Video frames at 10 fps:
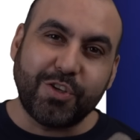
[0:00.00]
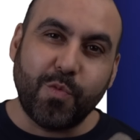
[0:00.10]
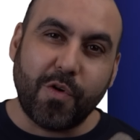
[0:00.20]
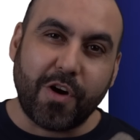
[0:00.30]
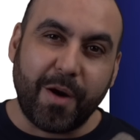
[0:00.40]

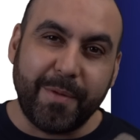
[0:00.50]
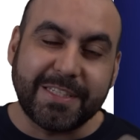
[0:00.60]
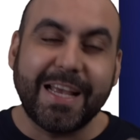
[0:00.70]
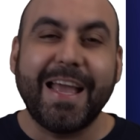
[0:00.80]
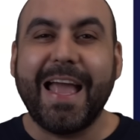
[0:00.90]

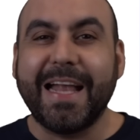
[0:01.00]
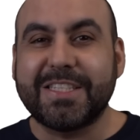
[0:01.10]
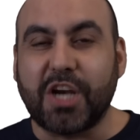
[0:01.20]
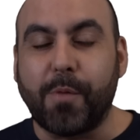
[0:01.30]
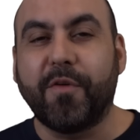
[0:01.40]
WooCommerce, and
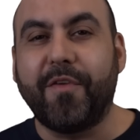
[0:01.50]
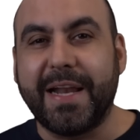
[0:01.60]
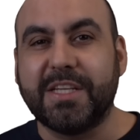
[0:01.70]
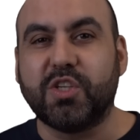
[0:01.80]
start providing